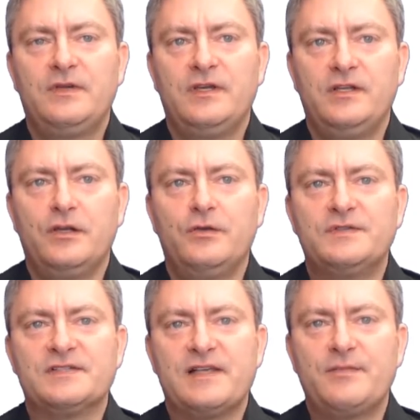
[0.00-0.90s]
It
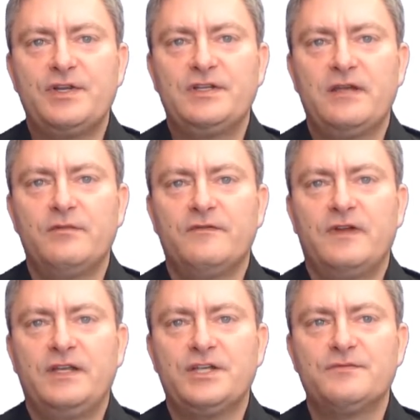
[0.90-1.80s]
includes a summary table of
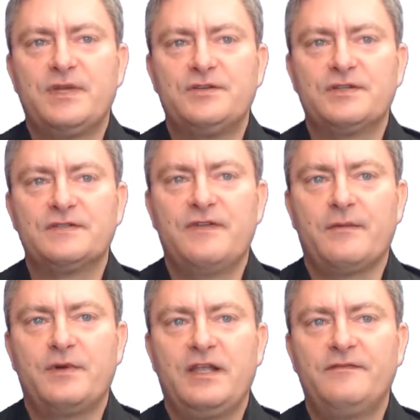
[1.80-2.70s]
validation metrics in the
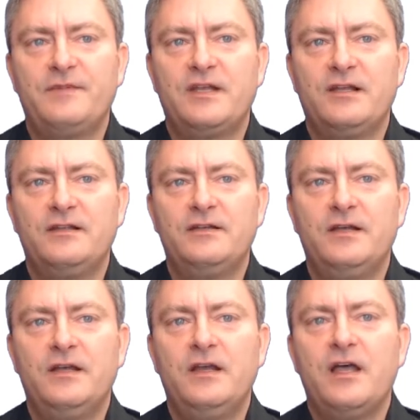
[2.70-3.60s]
upper left panel,
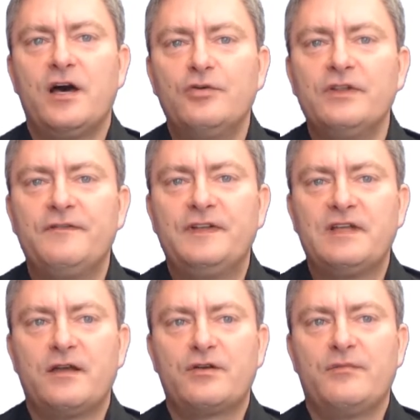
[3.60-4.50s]
a real fit
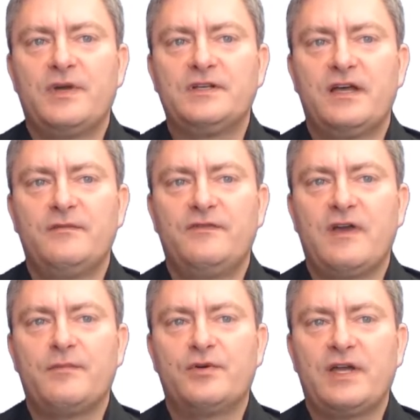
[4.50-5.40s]
diagram by time in the
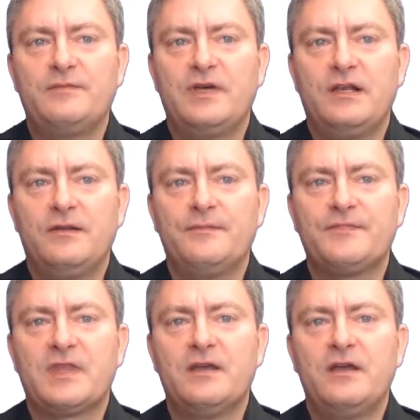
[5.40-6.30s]
upper right panel,
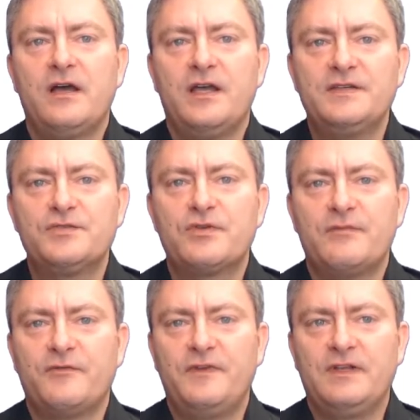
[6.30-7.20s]
a
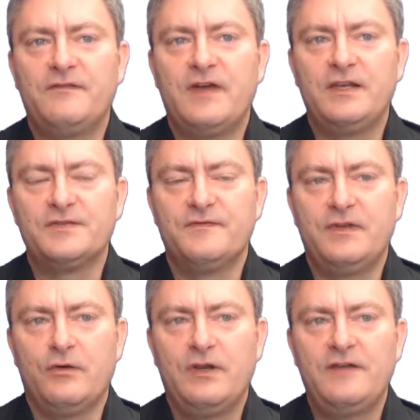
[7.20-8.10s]
histogram of fitted values in
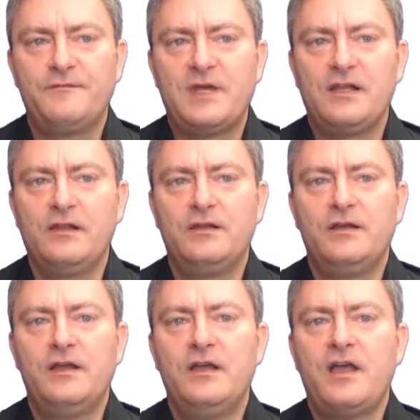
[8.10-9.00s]
the lower left panel,
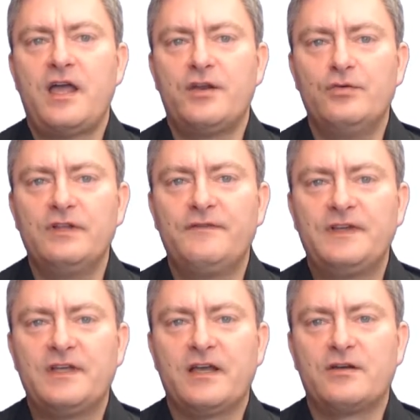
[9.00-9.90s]
and a real
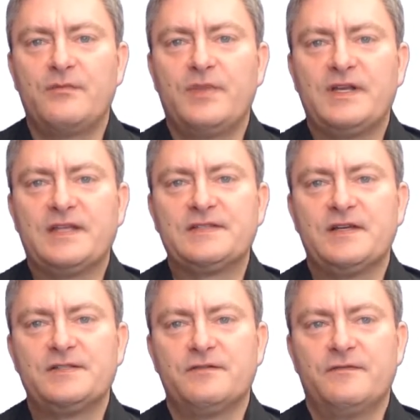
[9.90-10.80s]
fit diagram by
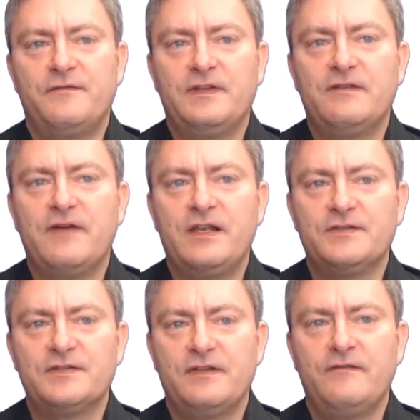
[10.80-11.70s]
deciles of fitted
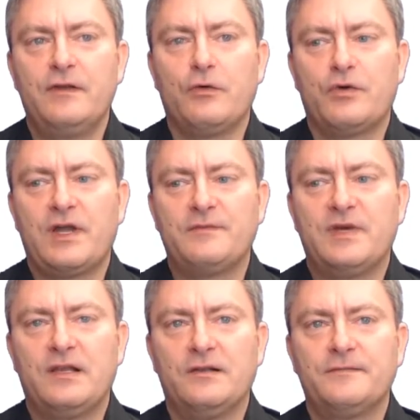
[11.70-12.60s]
values in the lower right
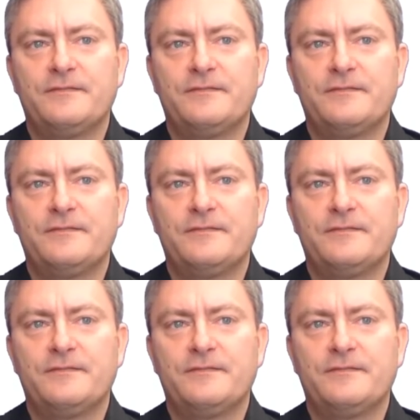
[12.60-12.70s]
panel.